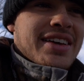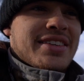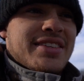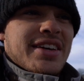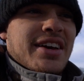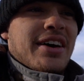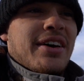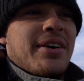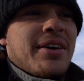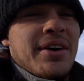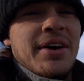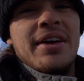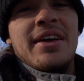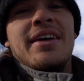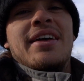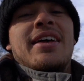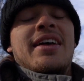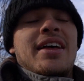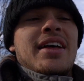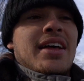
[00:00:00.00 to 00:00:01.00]
So
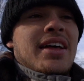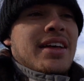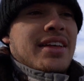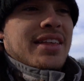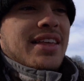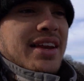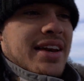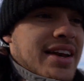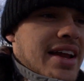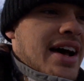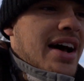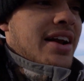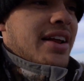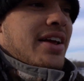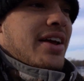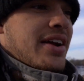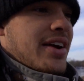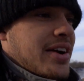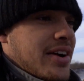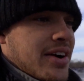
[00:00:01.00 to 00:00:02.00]
getting out of
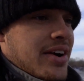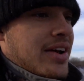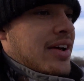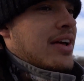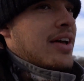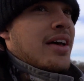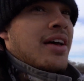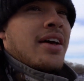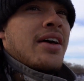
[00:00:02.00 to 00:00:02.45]
here,